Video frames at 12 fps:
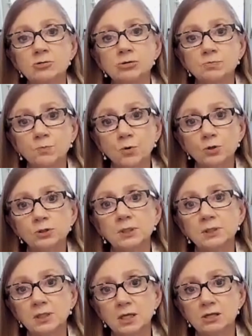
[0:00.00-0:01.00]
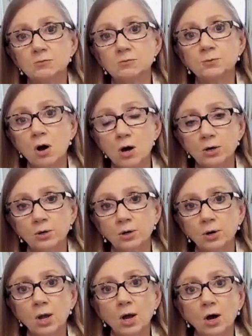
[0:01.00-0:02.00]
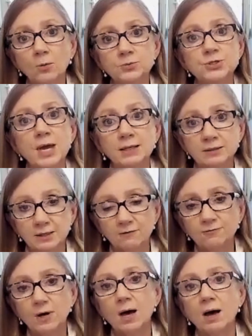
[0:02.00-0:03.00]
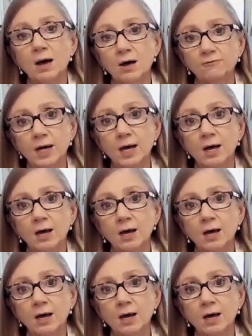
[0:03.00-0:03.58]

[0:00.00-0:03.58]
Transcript: in supporting this broader objective of